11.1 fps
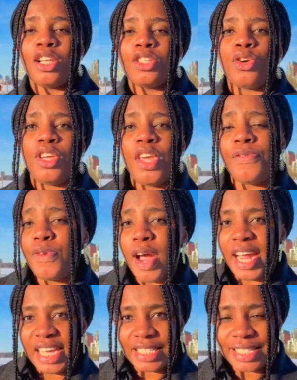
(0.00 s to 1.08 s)
So if you
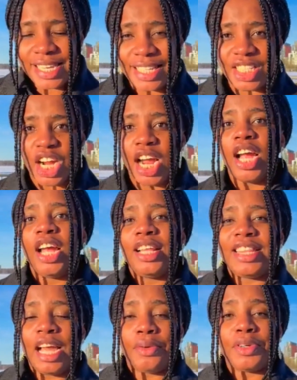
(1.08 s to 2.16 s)
are a teacher,
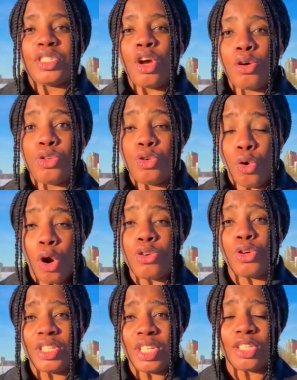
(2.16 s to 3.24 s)
you
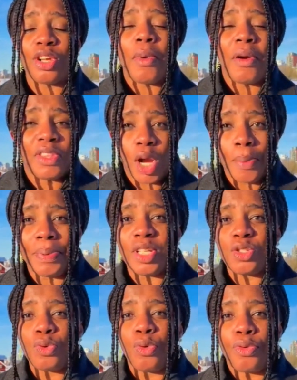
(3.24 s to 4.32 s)
also need, some of the
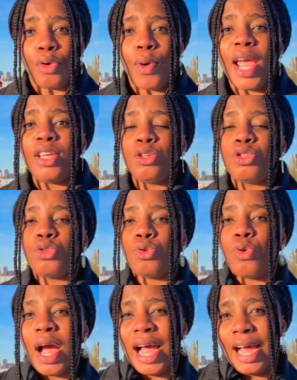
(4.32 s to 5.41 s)
companies will require you
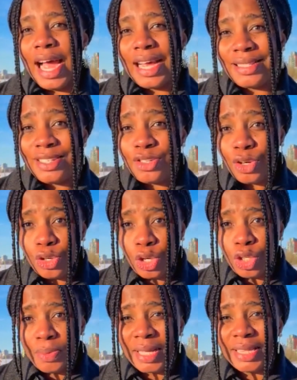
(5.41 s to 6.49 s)
to access your
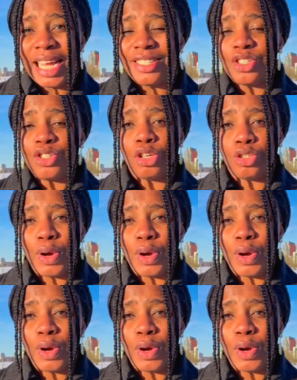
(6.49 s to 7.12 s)
document, that is your